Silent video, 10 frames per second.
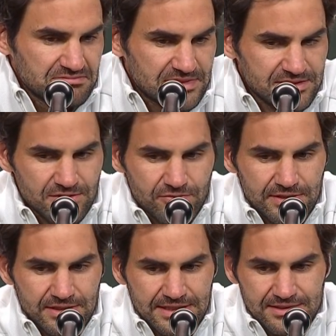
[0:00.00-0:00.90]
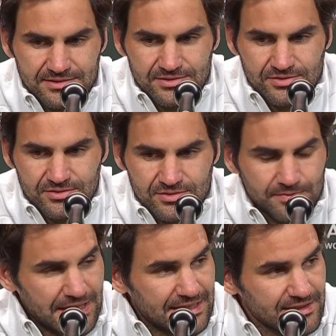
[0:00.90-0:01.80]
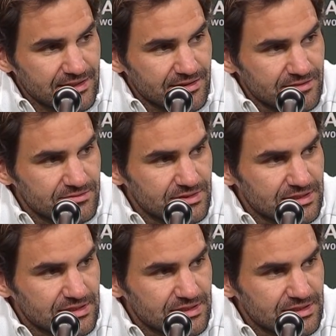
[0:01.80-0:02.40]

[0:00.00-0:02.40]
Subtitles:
there's no real need to panic, you know,